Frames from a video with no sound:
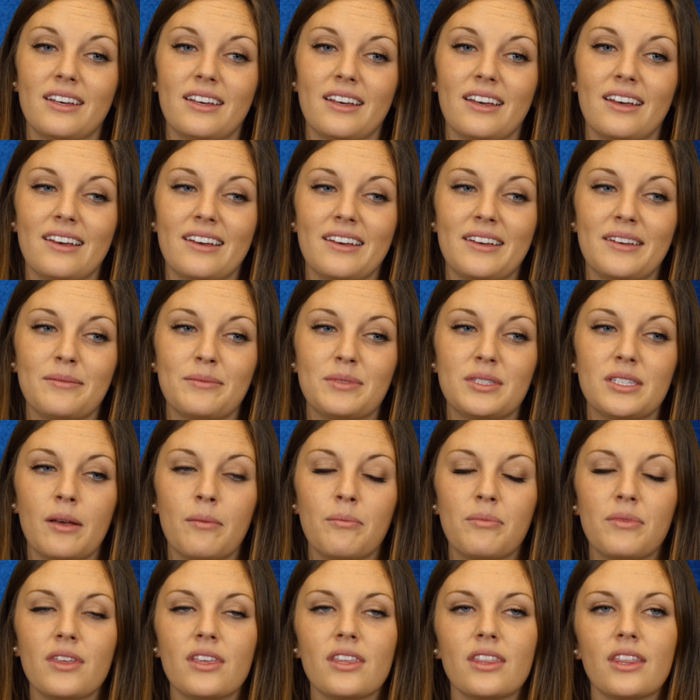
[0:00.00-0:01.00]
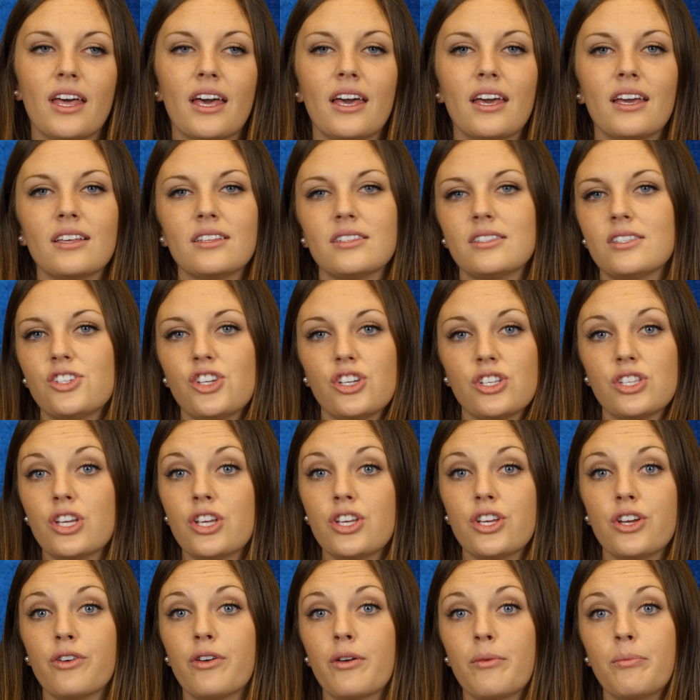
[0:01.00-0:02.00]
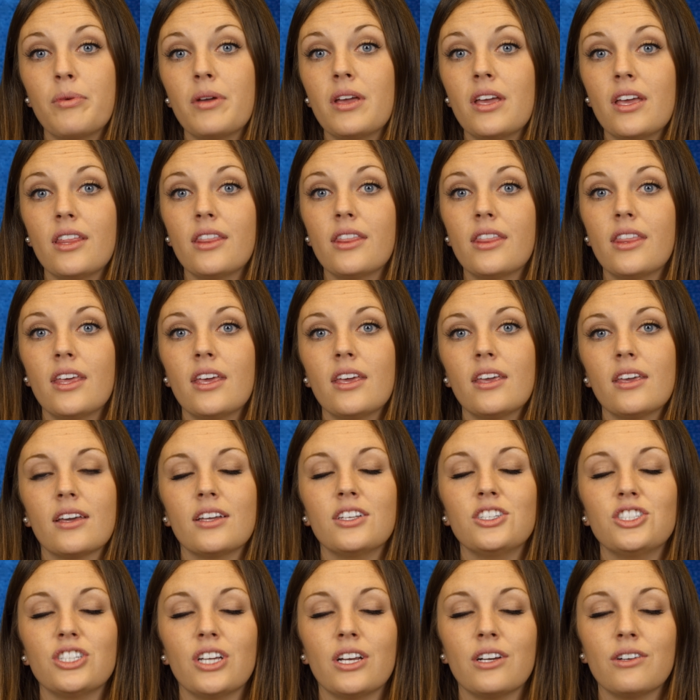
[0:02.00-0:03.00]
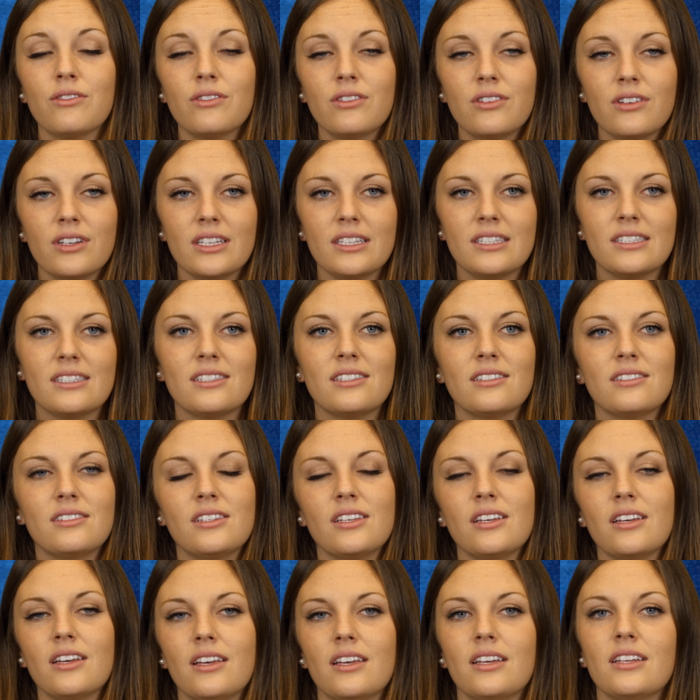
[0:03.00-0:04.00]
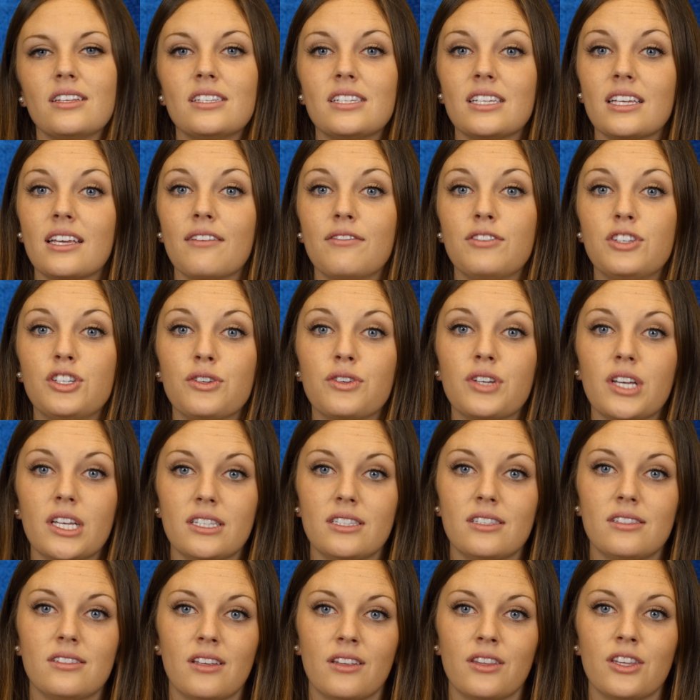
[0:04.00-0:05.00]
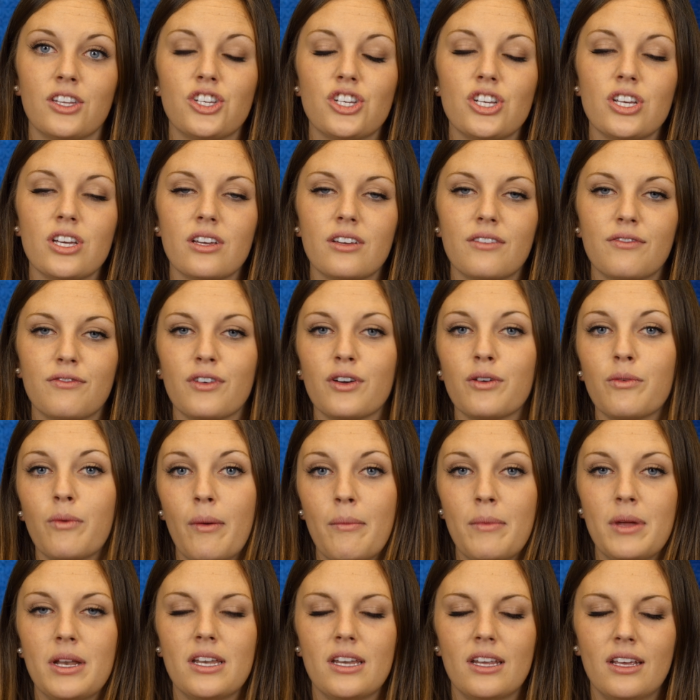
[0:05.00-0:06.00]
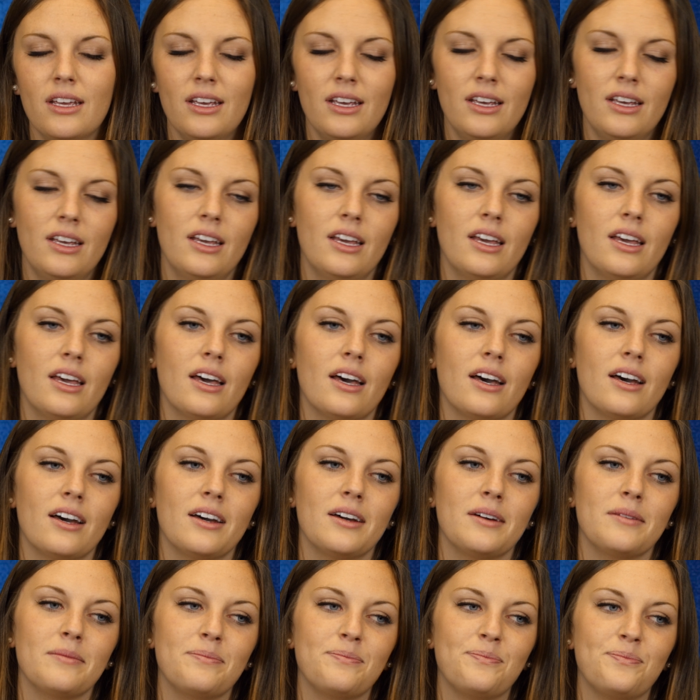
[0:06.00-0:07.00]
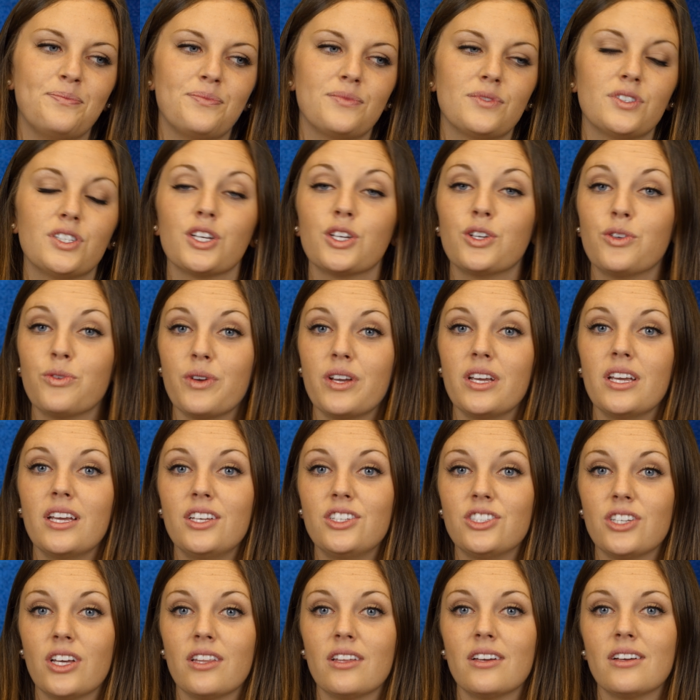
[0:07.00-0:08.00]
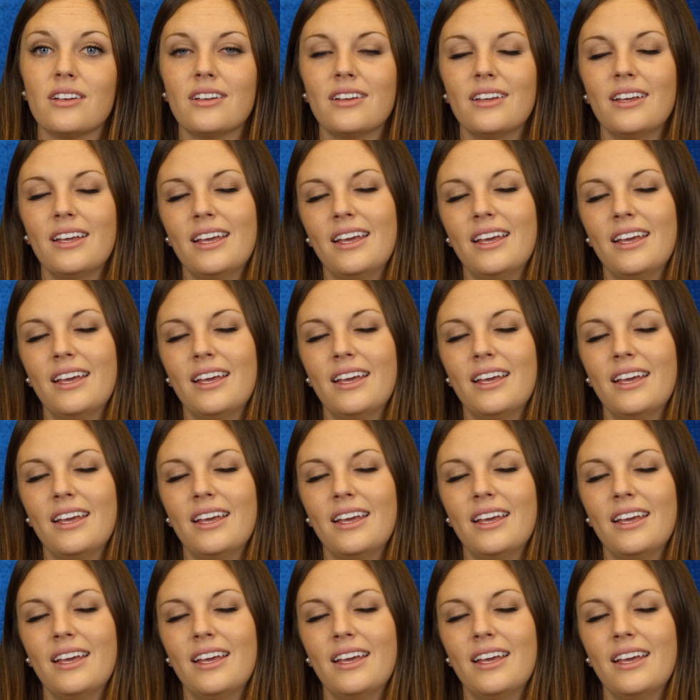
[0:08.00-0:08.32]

Um, something that is just a European thing in general is to, to give two kisses on the cheek for women um, to greet each other.